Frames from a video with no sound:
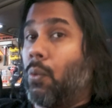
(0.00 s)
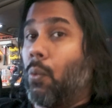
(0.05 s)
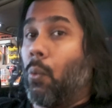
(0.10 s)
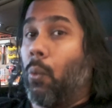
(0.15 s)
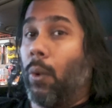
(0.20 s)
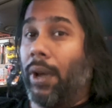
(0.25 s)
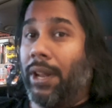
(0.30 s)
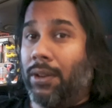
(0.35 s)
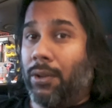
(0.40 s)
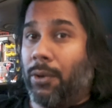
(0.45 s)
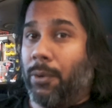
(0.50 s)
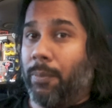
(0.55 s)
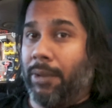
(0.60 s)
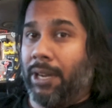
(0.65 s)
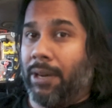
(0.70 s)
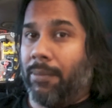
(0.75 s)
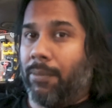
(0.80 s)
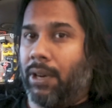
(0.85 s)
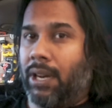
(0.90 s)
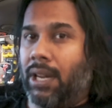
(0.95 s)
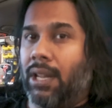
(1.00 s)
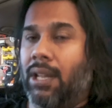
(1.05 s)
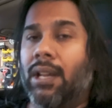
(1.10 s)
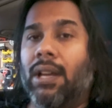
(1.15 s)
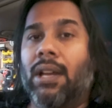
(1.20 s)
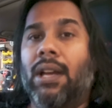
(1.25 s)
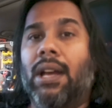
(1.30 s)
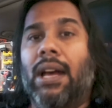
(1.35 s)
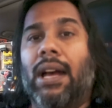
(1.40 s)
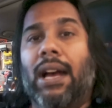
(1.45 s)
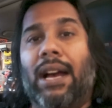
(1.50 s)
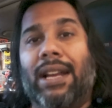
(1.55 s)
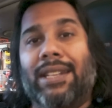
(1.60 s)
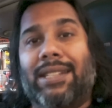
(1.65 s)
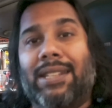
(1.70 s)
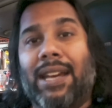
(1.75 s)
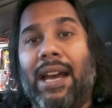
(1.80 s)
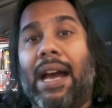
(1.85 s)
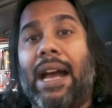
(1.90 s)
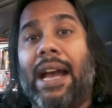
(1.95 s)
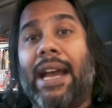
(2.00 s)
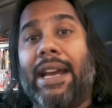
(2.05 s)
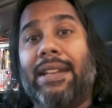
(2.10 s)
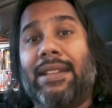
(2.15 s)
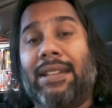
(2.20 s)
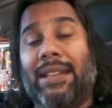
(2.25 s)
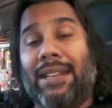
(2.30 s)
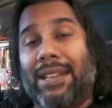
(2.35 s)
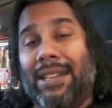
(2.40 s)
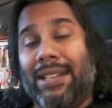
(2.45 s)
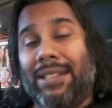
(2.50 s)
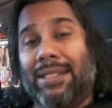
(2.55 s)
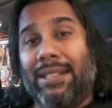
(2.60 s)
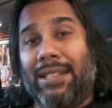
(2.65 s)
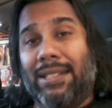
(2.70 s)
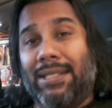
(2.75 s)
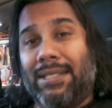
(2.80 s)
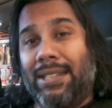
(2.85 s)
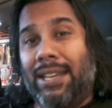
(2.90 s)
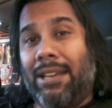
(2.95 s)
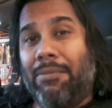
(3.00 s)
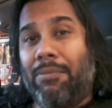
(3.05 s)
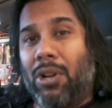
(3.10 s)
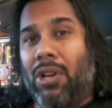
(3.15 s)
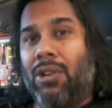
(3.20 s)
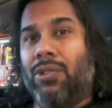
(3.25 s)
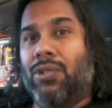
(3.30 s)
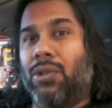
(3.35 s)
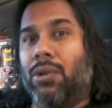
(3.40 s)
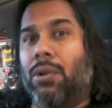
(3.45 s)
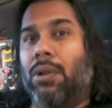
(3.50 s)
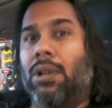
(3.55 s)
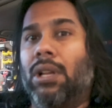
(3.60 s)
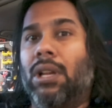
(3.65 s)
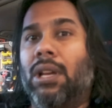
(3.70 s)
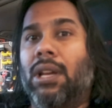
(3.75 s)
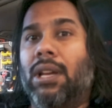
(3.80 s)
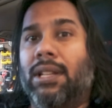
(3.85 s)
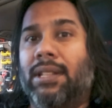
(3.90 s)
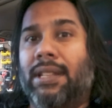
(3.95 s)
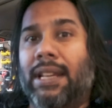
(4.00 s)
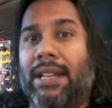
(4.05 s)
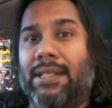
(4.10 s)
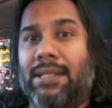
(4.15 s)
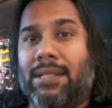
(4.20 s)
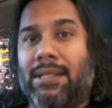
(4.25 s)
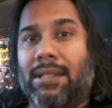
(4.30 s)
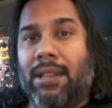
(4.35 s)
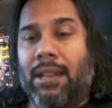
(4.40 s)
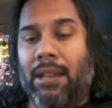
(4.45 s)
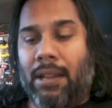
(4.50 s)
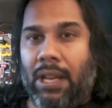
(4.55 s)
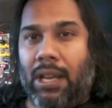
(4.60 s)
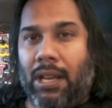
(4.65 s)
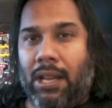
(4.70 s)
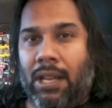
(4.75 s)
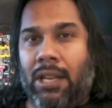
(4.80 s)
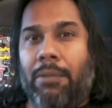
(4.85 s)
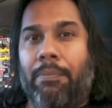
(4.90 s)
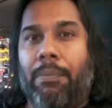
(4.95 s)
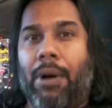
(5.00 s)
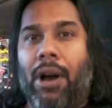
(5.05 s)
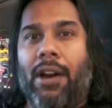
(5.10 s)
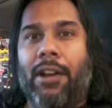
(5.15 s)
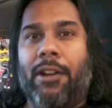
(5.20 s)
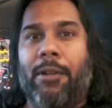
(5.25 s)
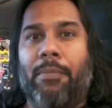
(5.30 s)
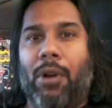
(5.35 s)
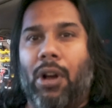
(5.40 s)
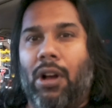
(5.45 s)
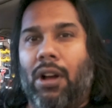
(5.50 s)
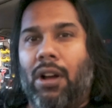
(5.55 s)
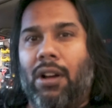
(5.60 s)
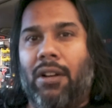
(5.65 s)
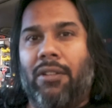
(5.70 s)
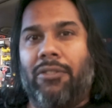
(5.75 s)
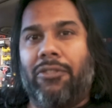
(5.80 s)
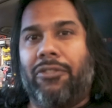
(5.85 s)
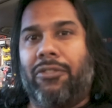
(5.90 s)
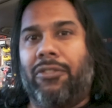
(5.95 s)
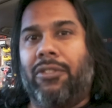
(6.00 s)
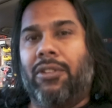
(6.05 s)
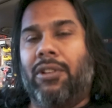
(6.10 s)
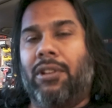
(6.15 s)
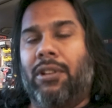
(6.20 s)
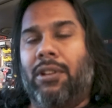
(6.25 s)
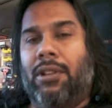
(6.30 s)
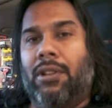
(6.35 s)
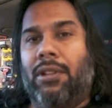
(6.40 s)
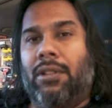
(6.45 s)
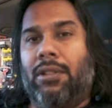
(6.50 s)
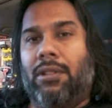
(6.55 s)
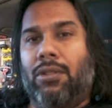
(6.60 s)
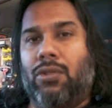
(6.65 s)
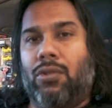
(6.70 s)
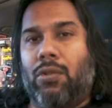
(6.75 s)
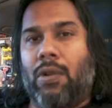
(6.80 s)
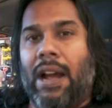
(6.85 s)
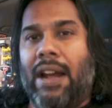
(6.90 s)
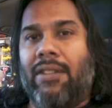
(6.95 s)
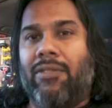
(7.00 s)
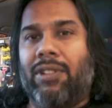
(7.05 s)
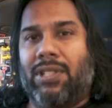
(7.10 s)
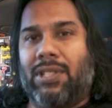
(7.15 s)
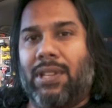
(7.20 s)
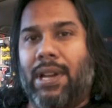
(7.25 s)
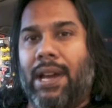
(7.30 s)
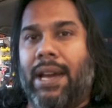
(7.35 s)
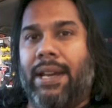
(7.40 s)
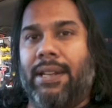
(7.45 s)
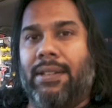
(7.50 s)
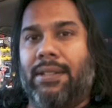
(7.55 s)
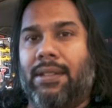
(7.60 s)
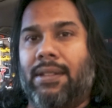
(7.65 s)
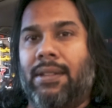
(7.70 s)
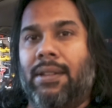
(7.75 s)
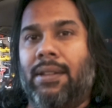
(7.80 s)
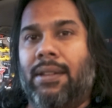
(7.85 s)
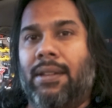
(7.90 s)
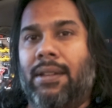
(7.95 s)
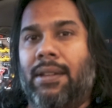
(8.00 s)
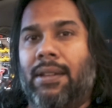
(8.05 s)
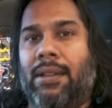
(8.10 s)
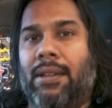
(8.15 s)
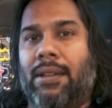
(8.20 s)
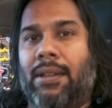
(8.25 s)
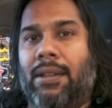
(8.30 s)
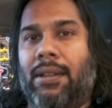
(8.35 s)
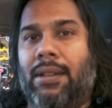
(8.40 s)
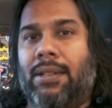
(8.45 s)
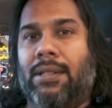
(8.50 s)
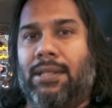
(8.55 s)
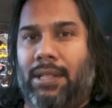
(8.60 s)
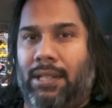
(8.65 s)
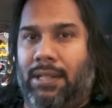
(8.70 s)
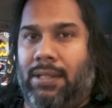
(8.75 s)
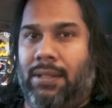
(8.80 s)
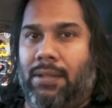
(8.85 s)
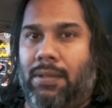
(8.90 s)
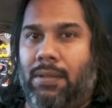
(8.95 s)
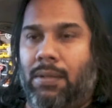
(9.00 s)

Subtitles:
window memory are tied into the same module that's in the bottom of the driver's side's seat.